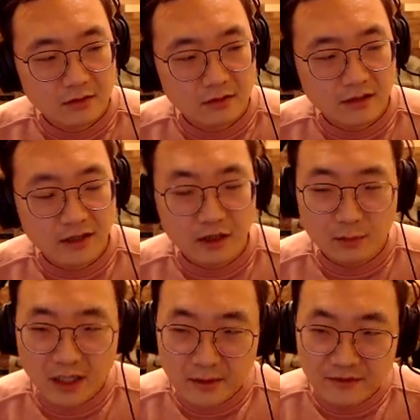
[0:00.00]
you know,
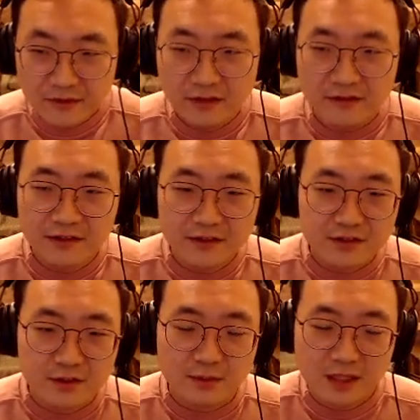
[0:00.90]
maybe for the
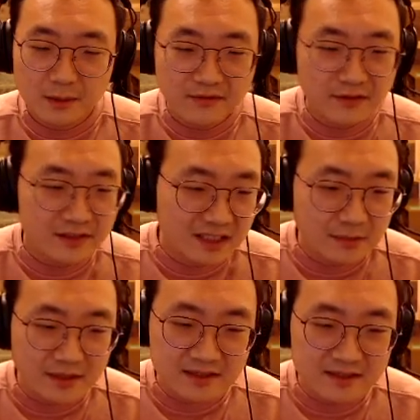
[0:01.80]
future, maybe for
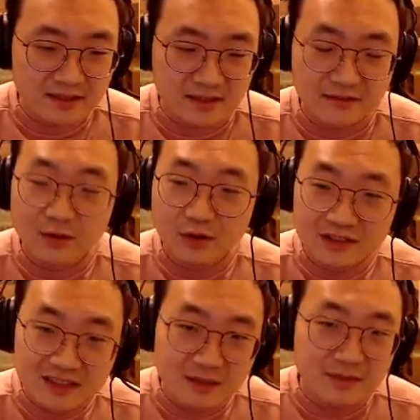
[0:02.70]
TBC, of course
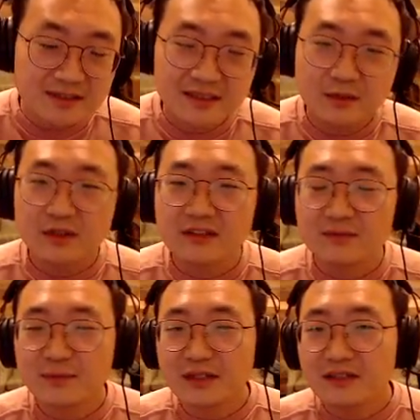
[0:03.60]
TBC will
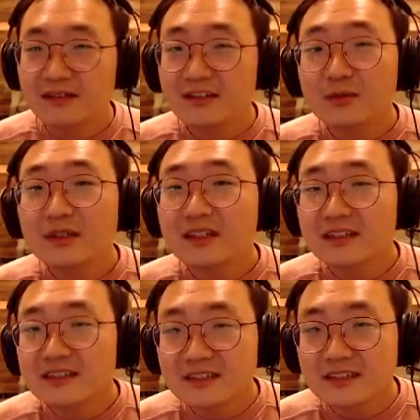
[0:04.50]
be a little bit
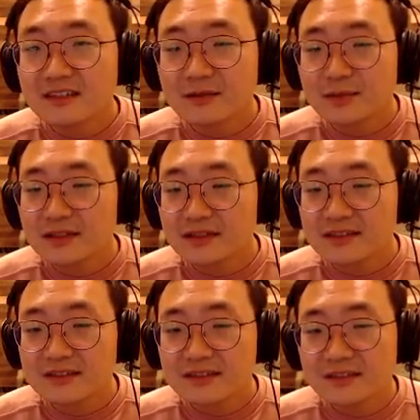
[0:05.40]
easier
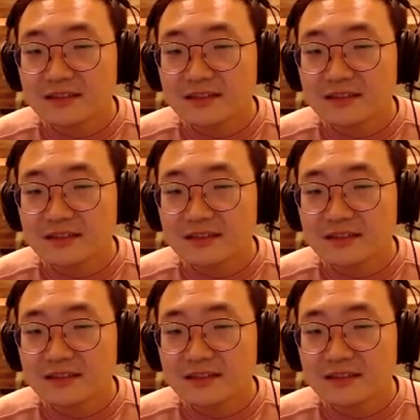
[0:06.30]
because